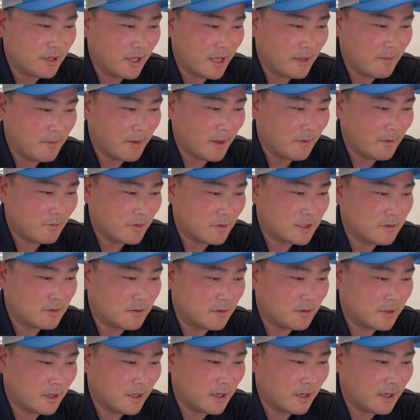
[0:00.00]
name, man. What's
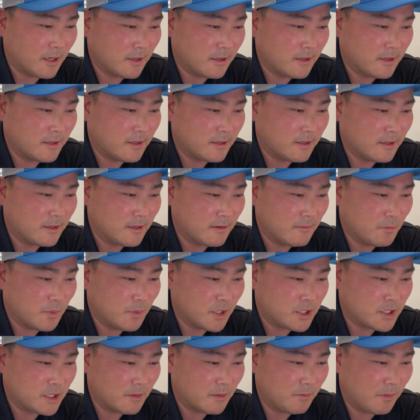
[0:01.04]
going on?
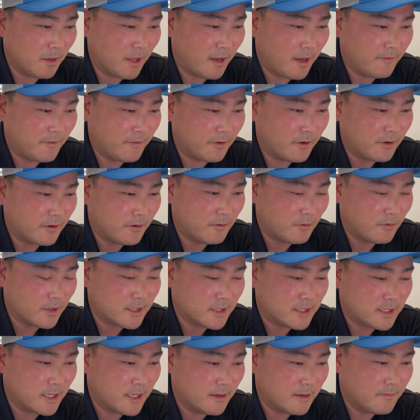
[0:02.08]
Bishop Laffer,
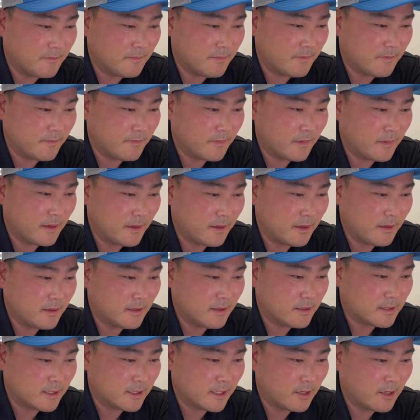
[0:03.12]
what's up?
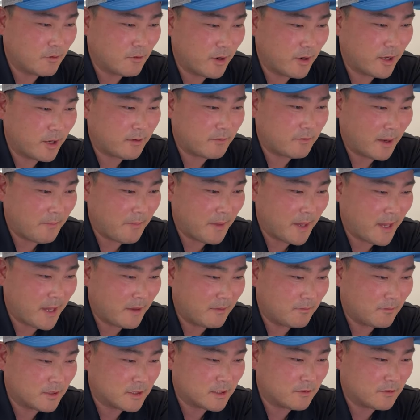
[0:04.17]
Slick Rick, my
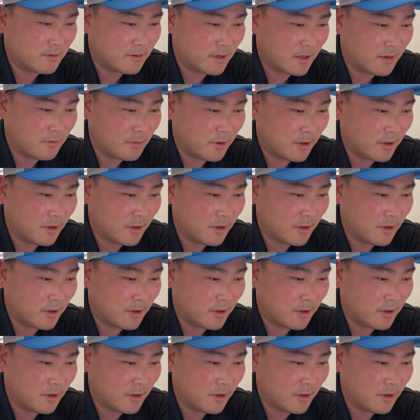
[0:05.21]
man, what's going on,